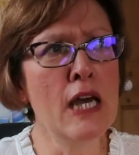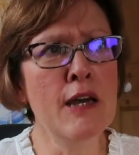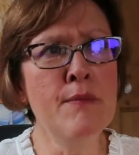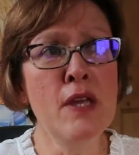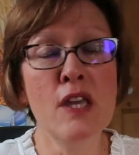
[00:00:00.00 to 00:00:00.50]

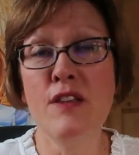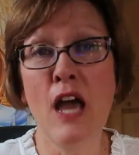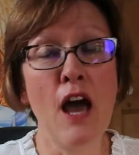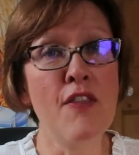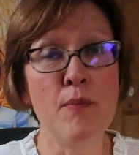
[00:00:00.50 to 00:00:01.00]

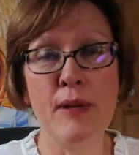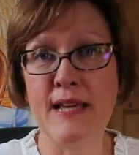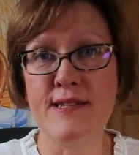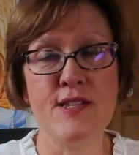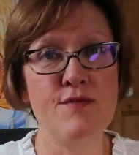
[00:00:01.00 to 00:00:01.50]
Other
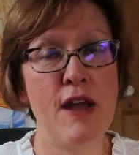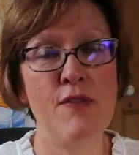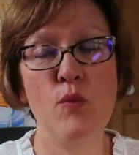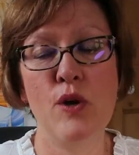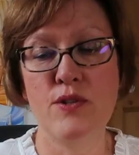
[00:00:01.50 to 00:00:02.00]
places
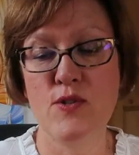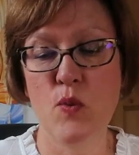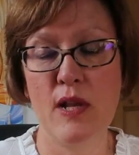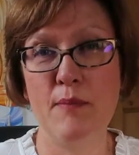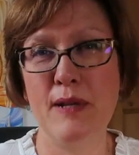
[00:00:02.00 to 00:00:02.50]
around the world as
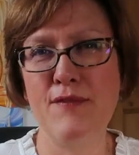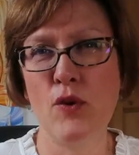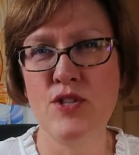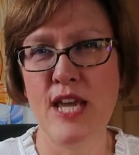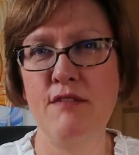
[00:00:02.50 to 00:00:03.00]
well. I believe
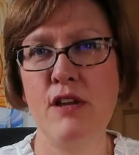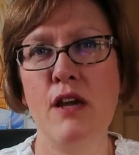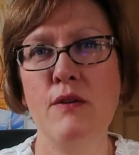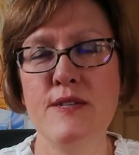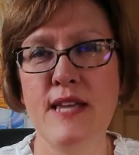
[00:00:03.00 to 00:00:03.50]

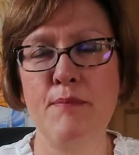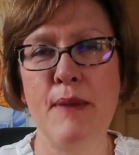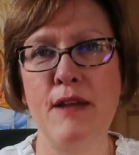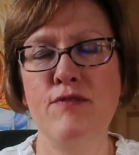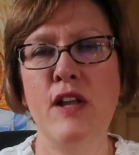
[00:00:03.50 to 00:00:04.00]
Ontario has had
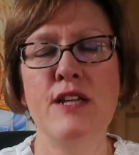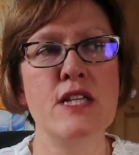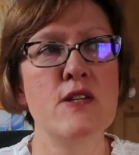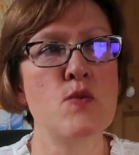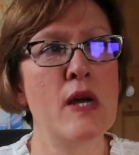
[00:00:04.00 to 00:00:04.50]
bad
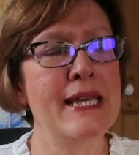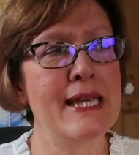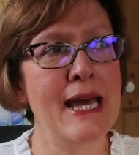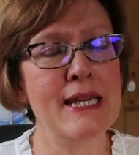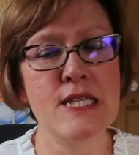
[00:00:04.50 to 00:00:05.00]
flooding as well in
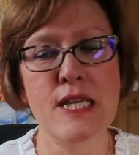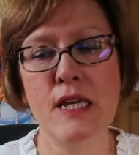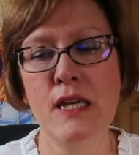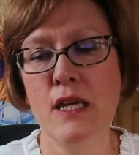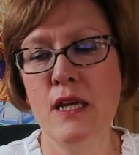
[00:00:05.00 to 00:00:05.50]

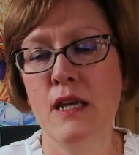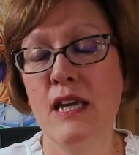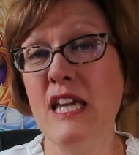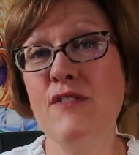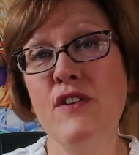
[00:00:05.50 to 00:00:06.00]
Canada.
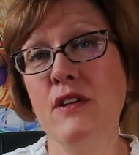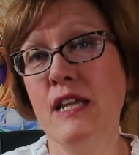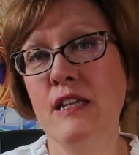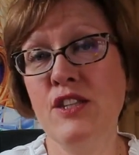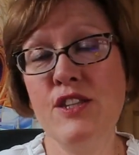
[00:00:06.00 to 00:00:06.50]
Even
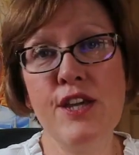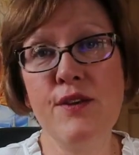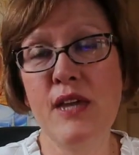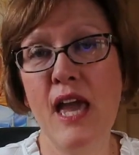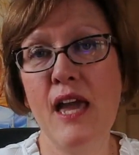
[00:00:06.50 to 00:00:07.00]
in
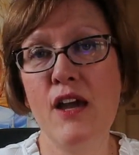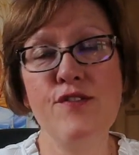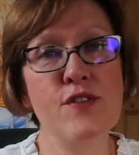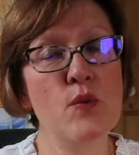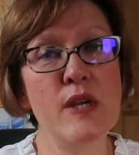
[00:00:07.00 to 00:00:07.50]
the UK
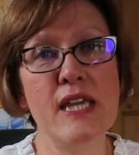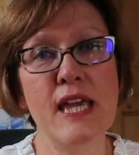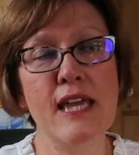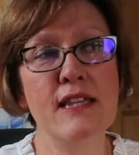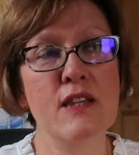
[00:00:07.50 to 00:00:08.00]
over the
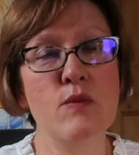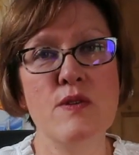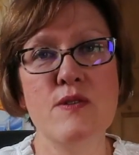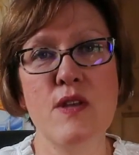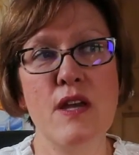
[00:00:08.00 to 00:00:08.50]
weekend, there
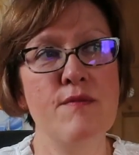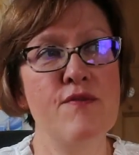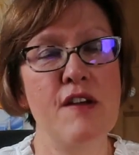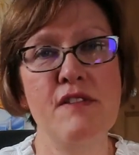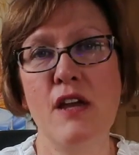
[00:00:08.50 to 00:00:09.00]
was
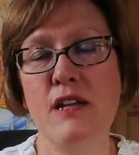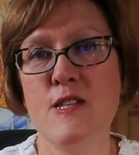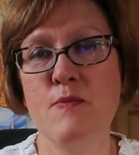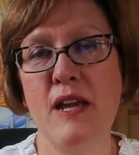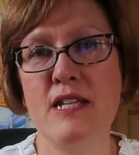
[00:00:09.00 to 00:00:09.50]
very
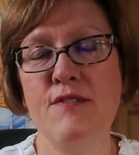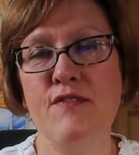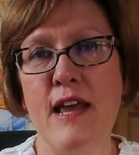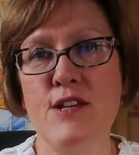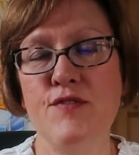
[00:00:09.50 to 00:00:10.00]
unexpected
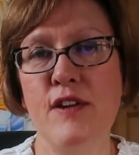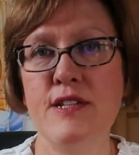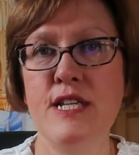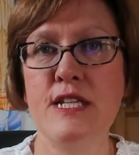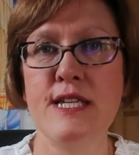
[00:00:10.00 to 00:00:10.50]
flash
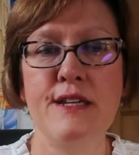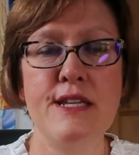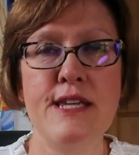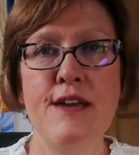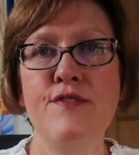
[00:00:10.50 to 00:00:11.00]
flooding down
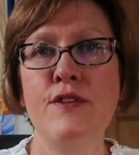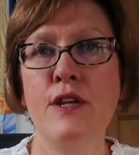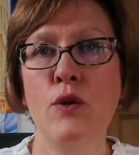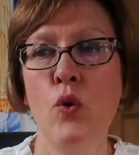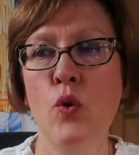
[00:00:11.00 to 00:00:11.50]
in Devon
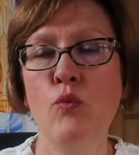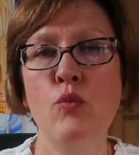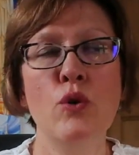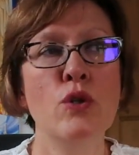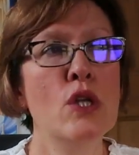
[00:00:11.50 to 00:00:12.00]
and
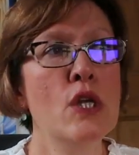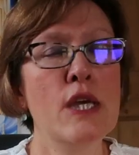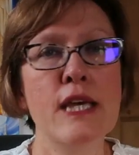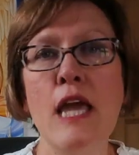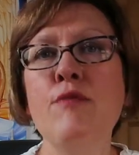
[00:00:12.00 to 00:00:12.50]
Cornwall.
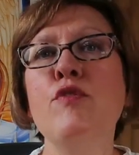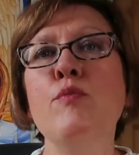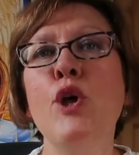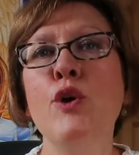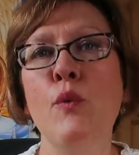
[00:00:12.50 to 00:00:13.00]
Came
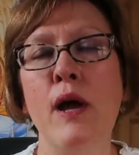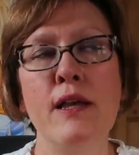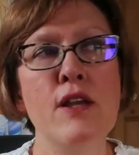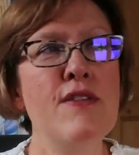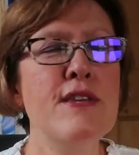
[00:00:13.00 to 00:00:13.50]
from
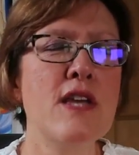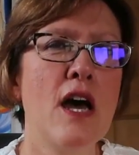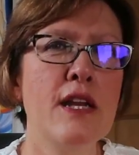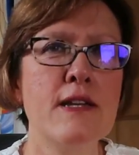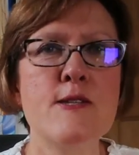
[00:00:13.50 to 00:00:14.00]
nowhere. You know, these are
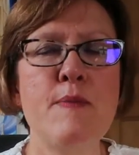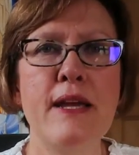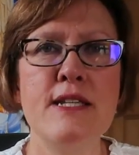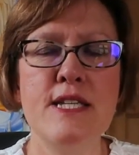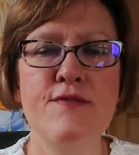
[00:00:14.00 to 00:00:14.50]

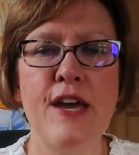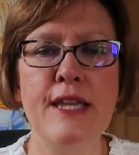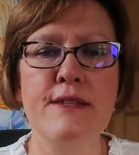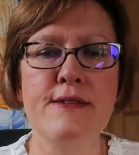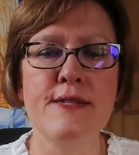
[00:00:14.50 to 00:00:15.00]
unexpected
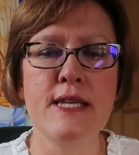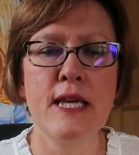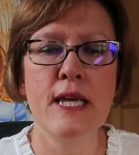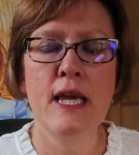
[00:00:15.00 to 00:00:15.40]
events.